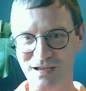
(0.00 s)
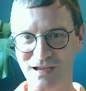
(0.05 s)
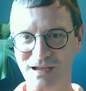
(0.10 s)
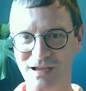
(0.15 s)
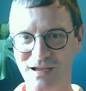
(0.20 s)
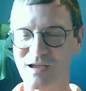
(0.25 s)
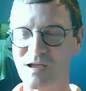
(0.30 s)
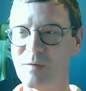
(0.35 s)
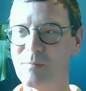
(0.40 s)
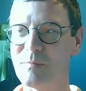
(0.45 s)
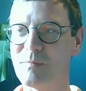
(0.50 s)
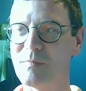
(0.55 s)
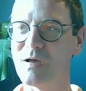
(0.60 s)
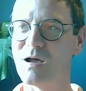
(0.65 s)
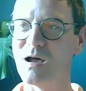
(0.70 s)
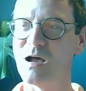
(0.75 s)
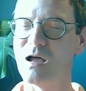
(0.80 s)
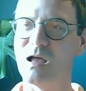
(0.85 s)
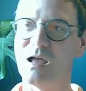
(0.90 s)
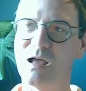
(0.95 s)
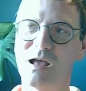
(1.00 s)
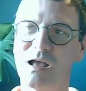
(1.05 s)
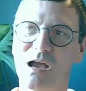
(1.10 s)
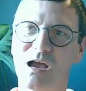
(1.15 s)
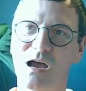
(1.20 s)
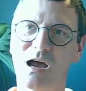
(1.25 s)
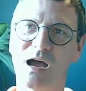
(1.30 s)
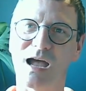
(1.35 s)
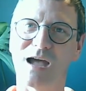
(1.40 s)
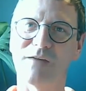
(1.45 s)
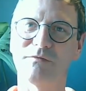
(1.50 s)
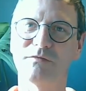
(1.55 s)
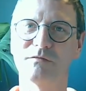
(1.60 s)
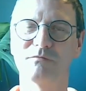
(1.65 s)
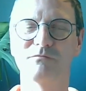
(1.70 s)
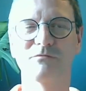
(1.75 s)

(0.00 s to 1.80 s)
I haven't